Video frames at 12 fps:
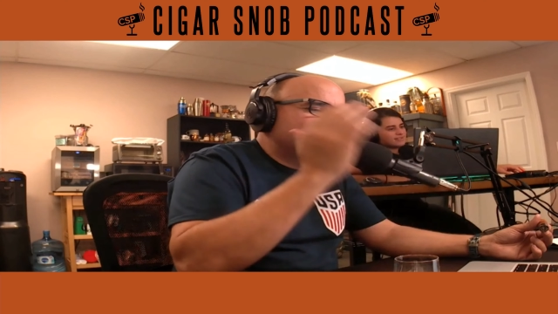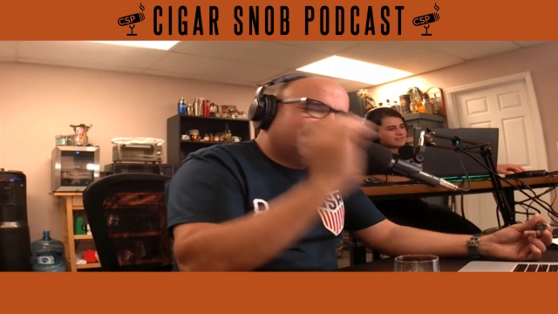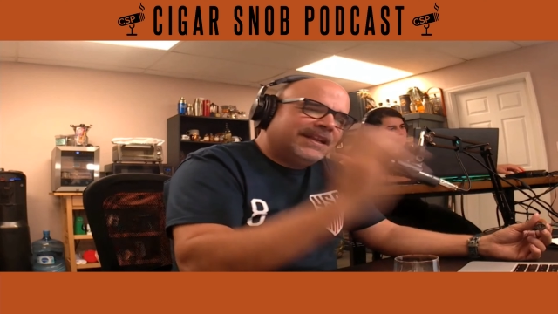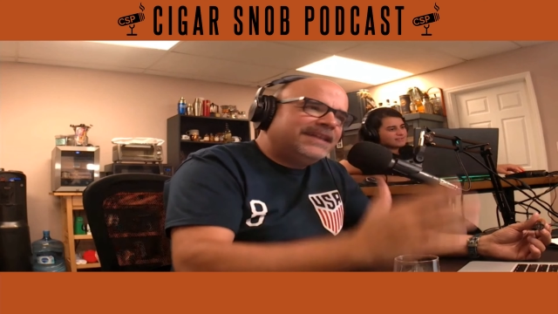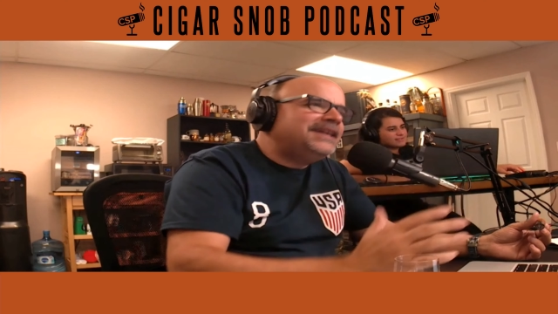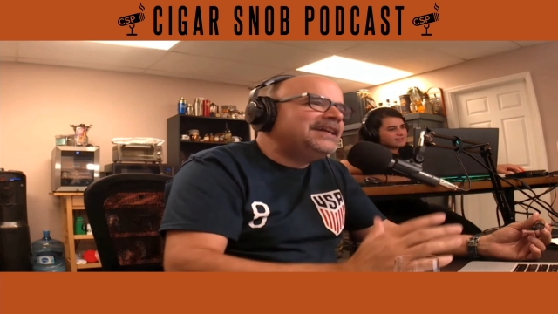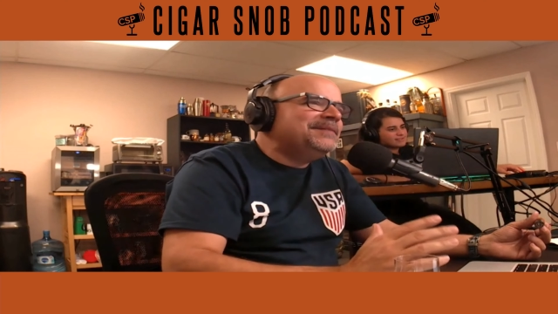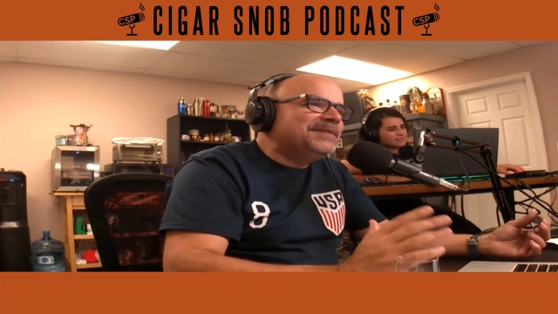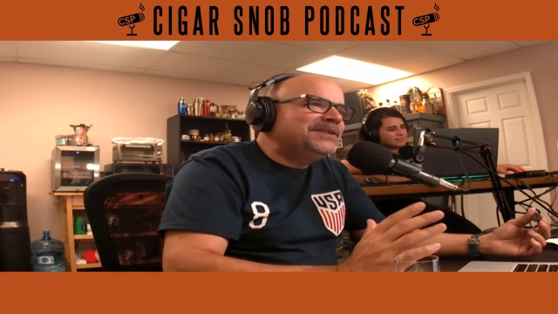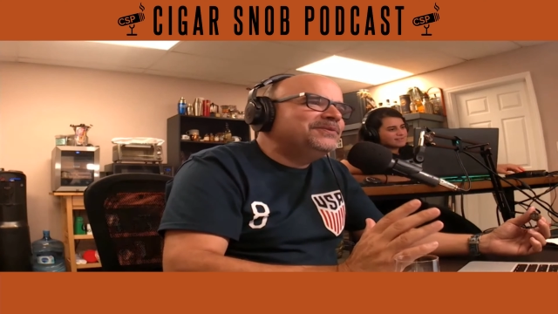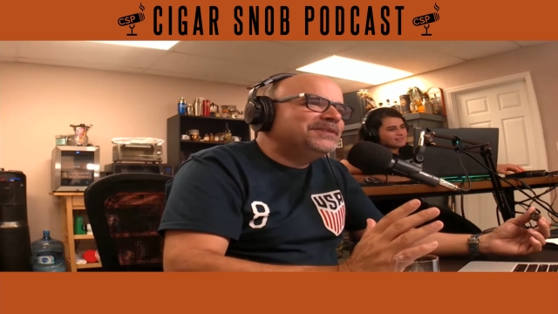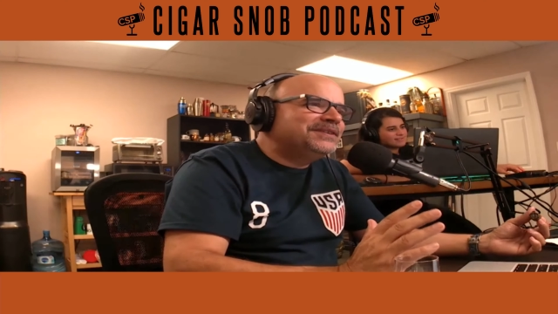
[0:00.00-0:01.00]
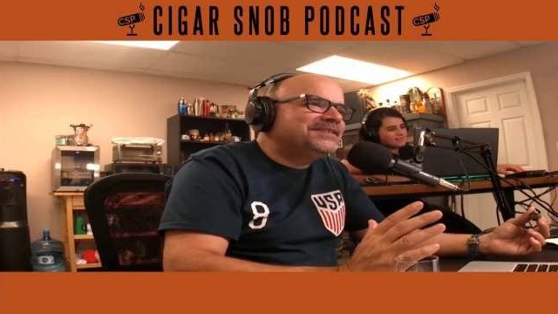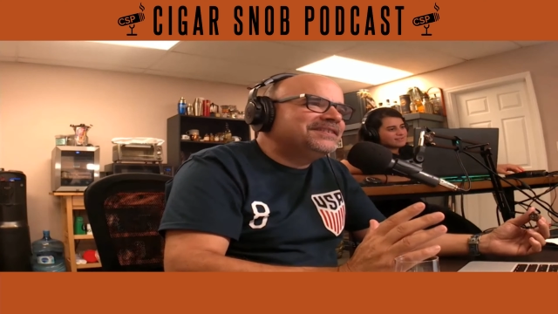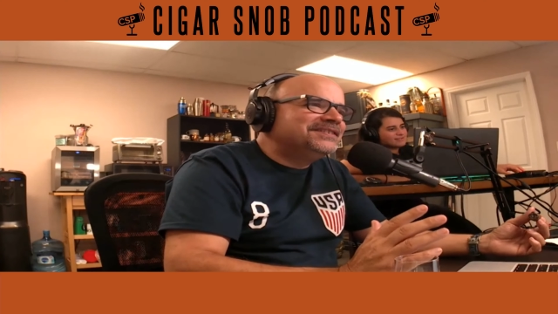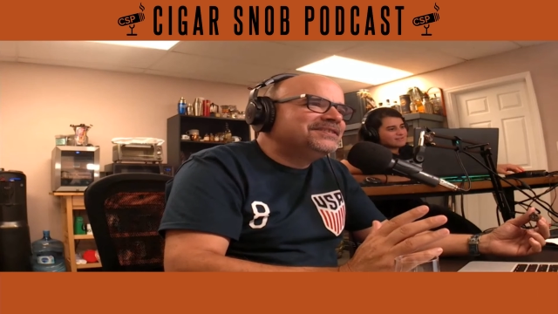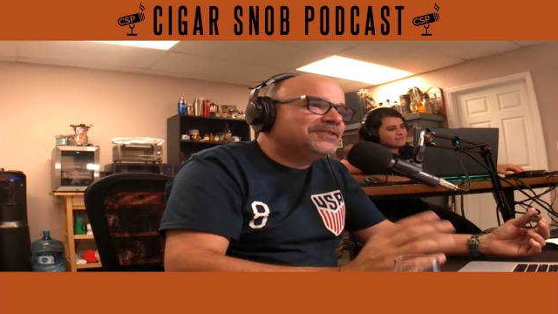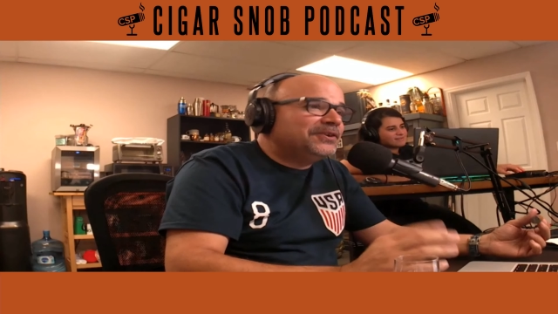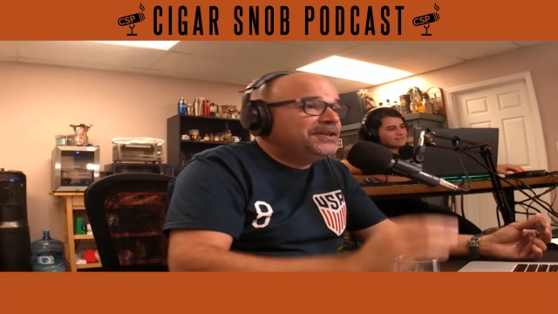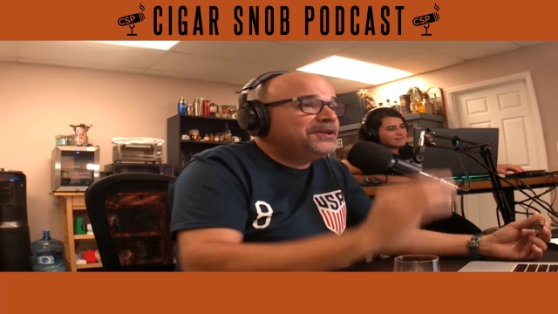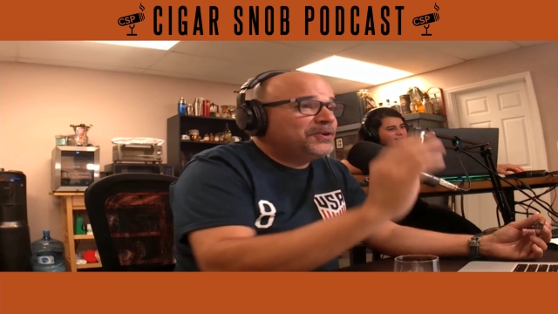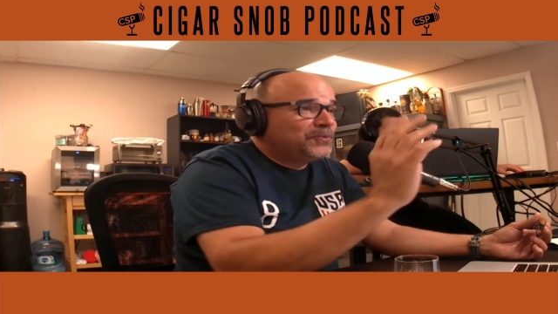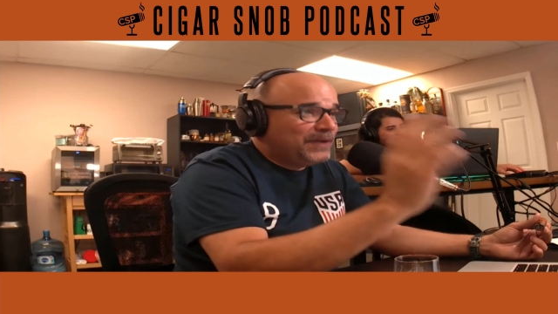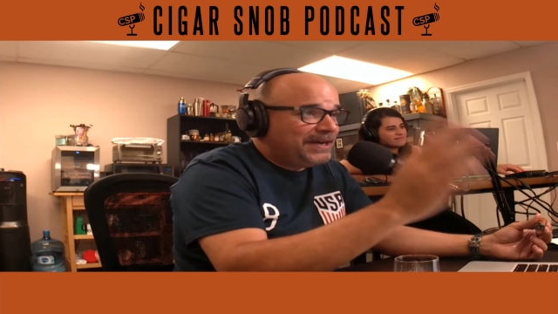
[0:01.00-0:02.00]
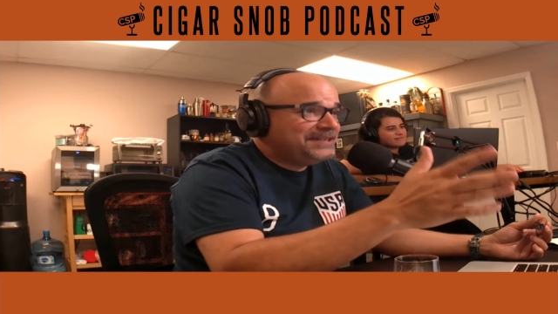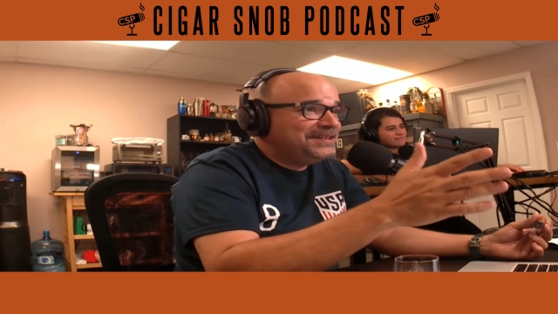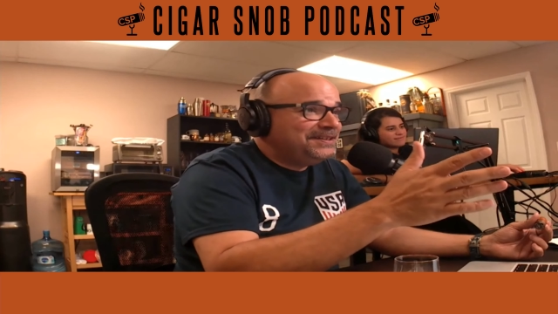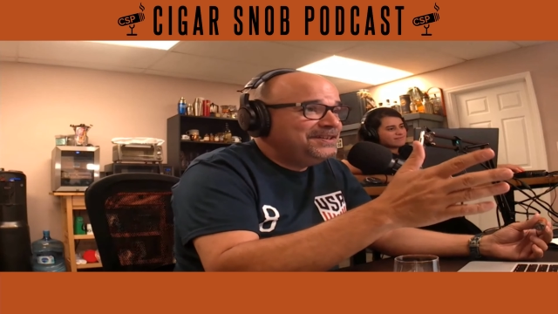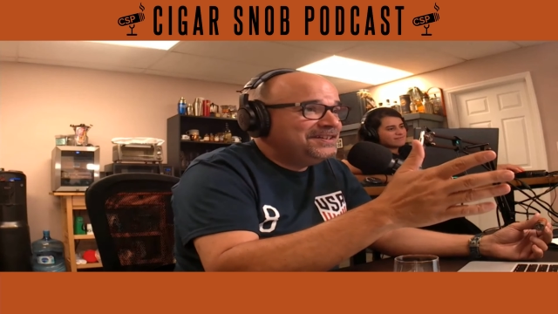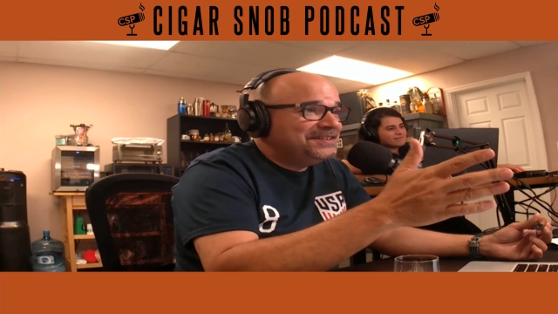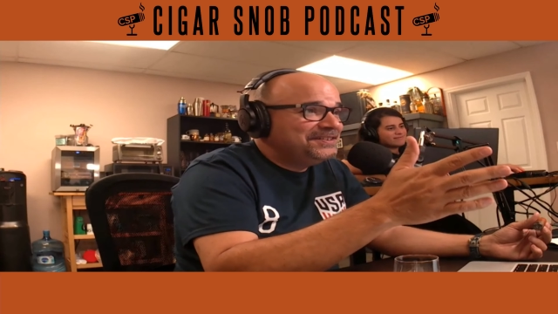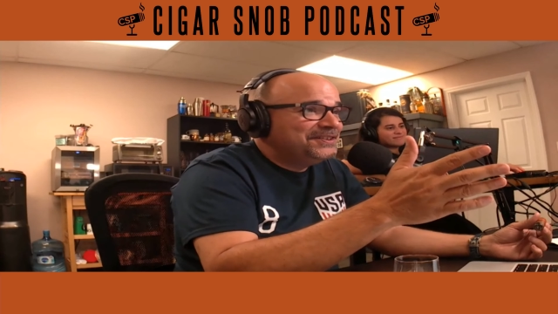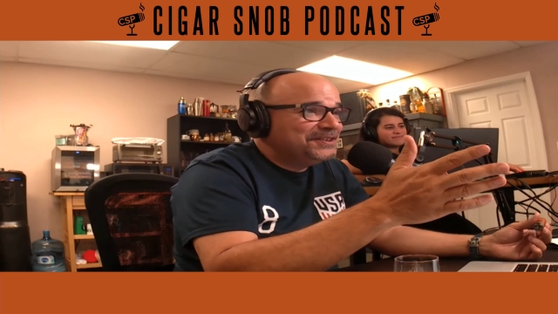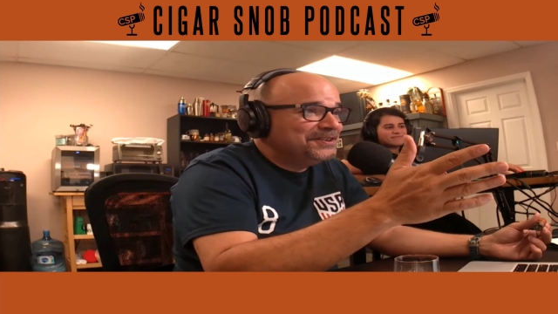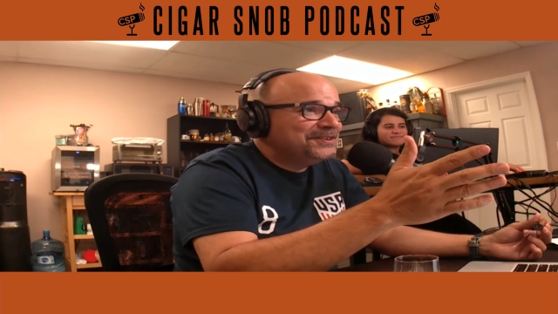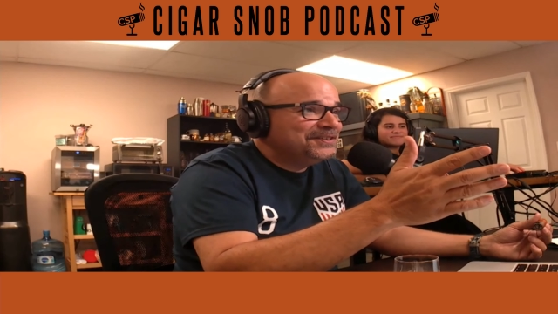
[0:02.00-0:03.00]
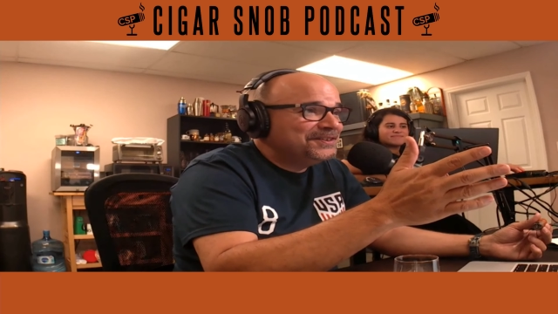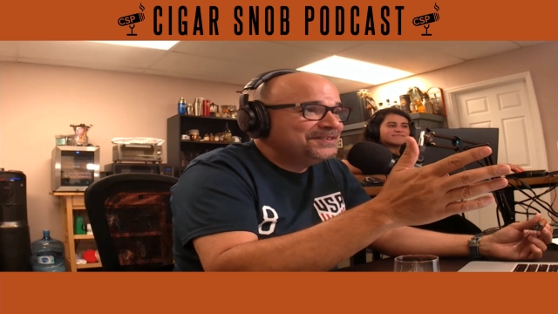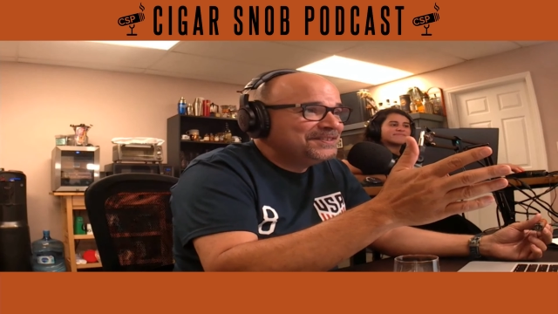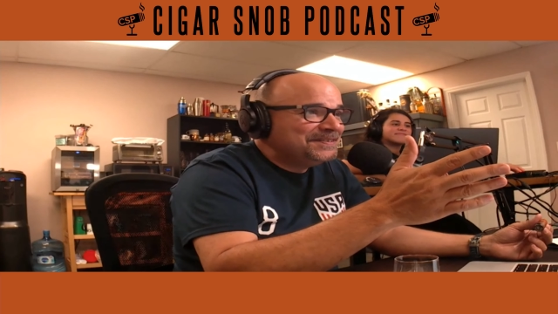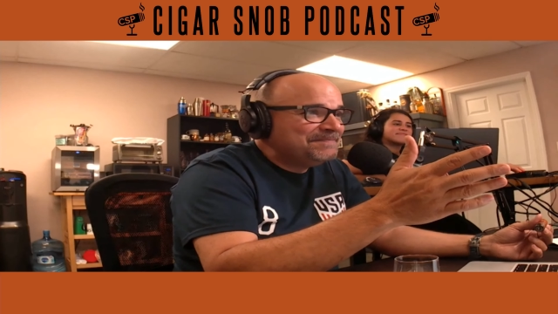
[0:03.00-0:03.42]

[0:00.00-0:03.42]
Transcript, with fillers: and he came in with so he corrected your right,